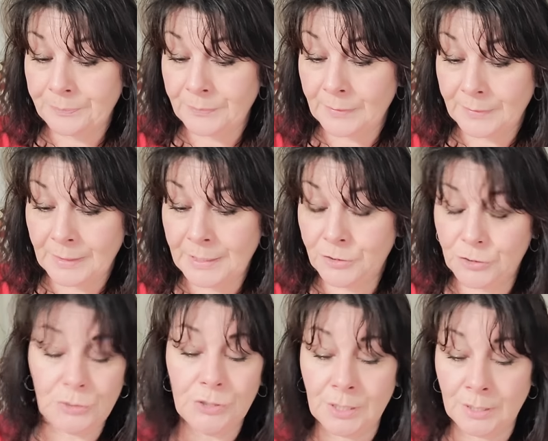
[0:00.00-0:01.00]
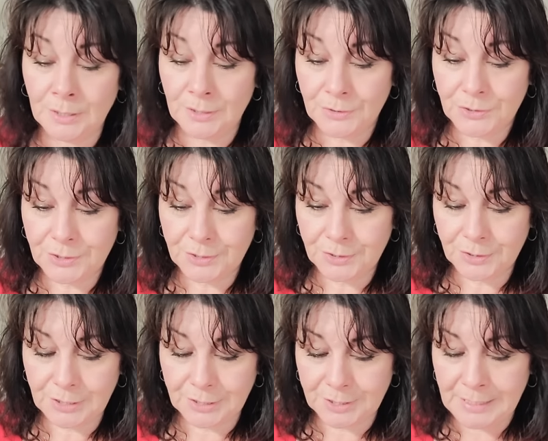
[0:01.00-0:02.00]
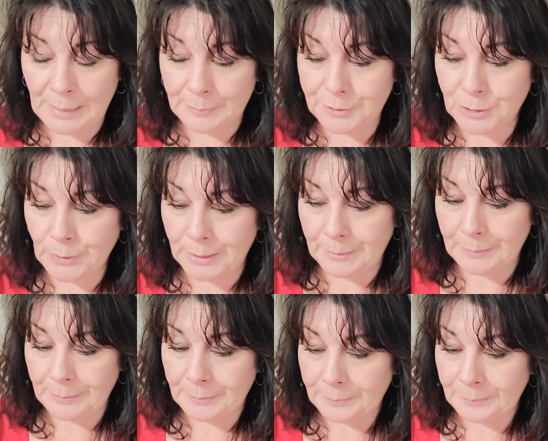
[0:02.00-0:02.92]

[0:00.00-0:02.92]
They need you to, to snap to it.